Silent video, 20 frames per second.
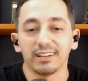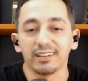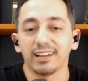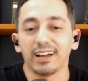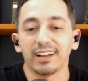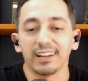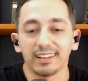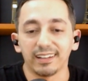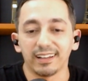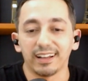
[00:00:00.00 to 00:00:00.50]
and
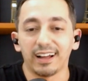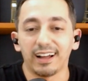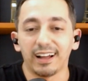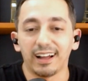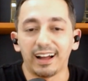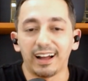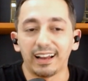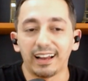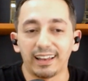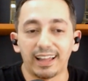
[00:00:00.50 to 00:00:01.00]

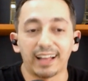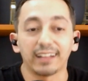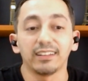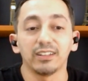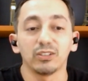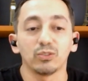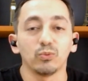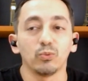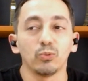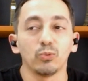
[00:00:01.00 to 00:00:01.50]
I like
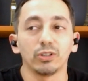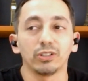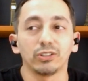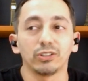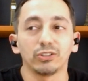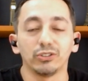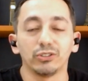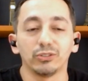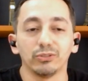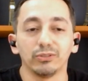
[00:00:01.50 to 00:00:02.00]
this word
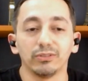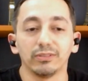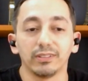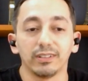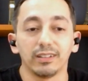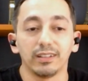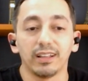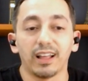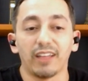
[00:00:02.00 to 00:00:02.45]
too.